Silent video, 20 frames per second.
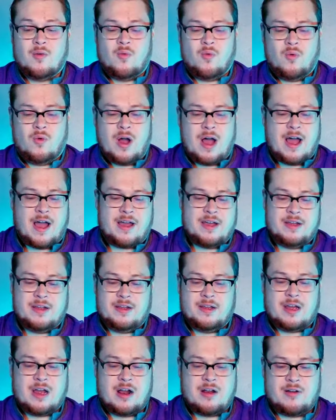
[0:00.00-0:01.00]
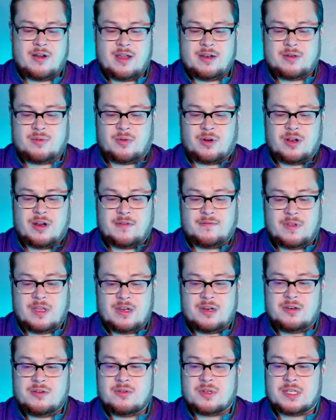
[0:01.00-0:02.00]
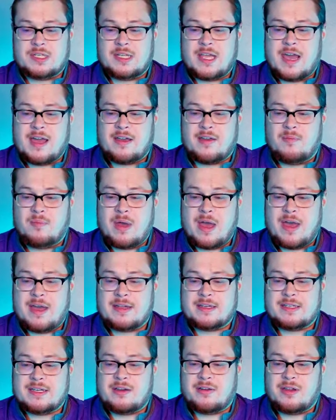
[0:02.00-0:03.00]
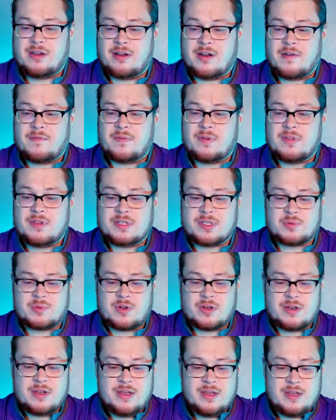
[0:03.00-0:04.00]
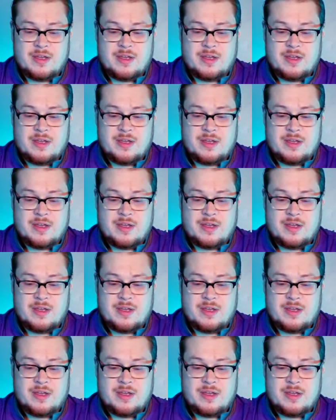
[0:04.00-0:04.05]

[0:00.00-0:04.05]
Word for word: Wah! All right, so we're going to have to get a new stack of packs out here after this one.